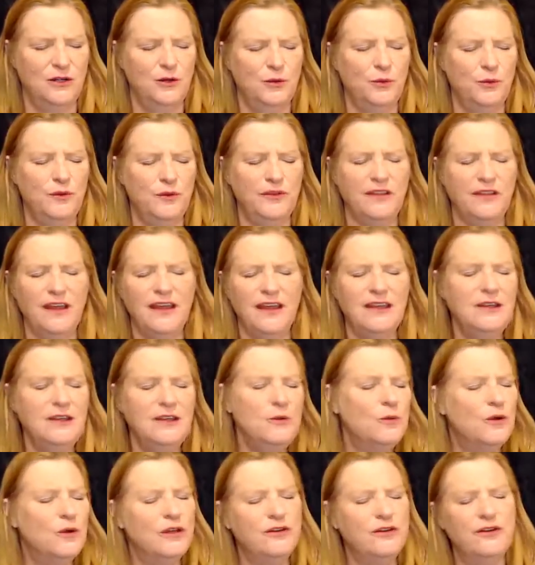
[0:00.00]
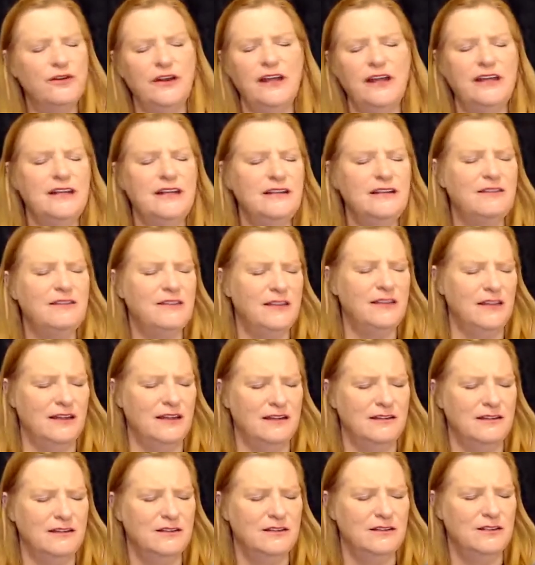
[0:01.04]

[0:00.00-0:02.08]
with anyone or anything